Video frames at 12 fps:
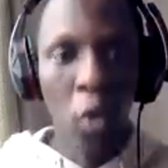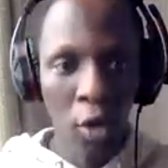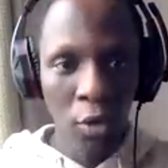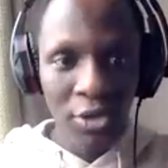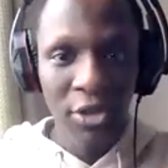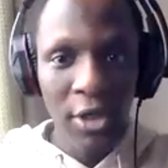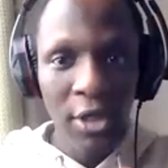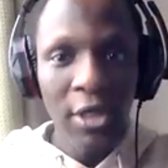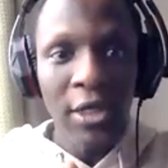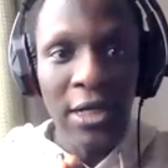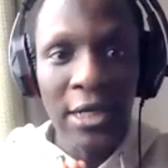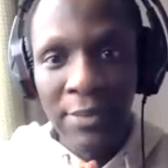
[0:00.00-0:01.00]
world.
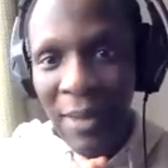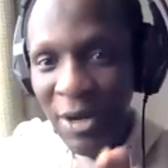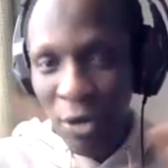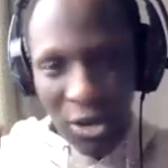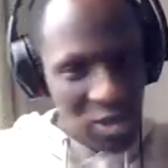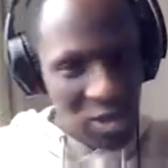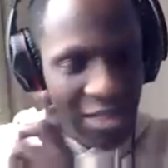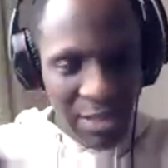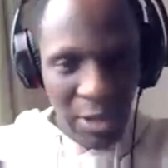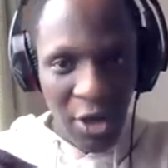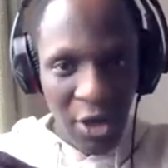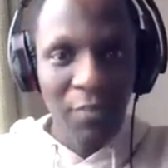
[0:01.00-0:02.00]
I don't want to mention the name
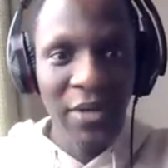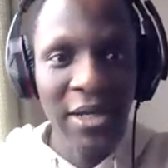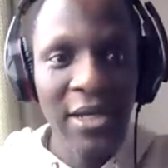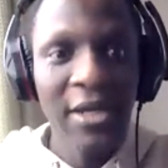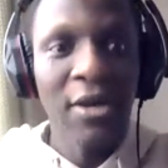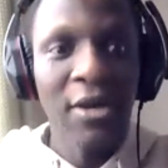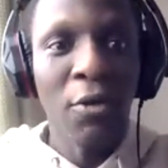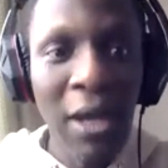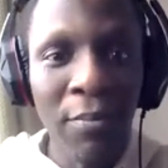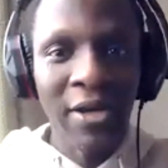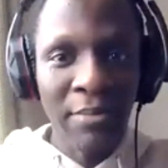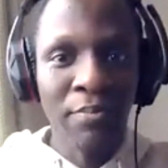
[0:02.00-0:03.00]
of the company,
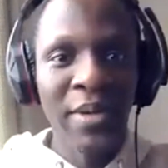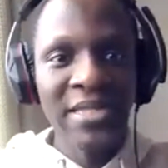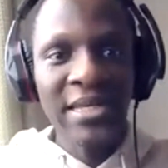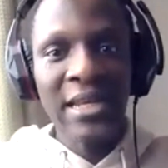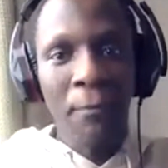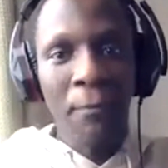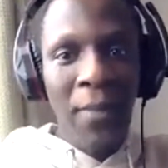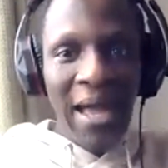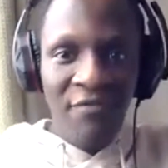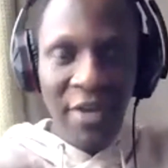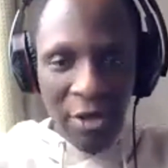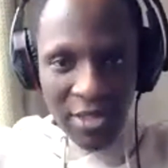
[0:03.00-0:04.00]
whereby you can basically
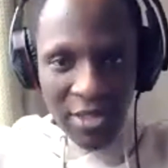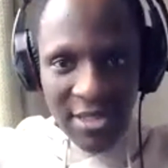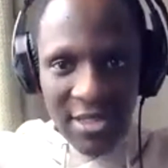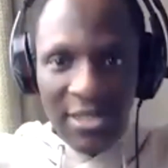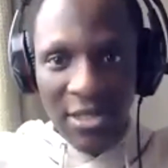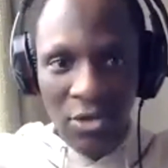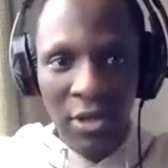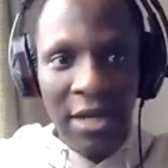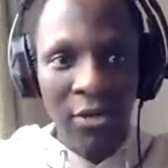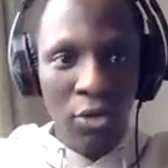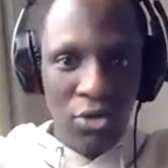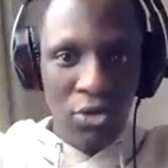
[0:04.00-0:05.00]
buy various cities. You
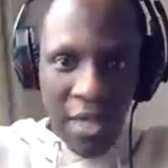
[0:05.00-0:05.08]
can go to